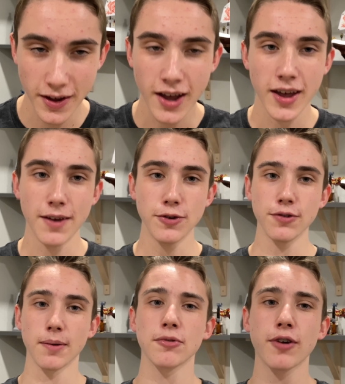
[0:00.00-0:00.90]
if you
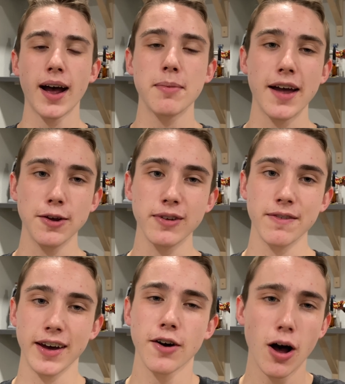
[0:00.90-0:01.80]
subscribe and you leave a
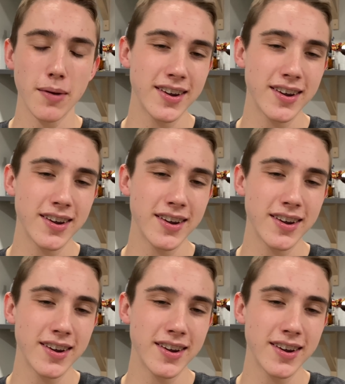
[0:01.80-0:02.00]
comment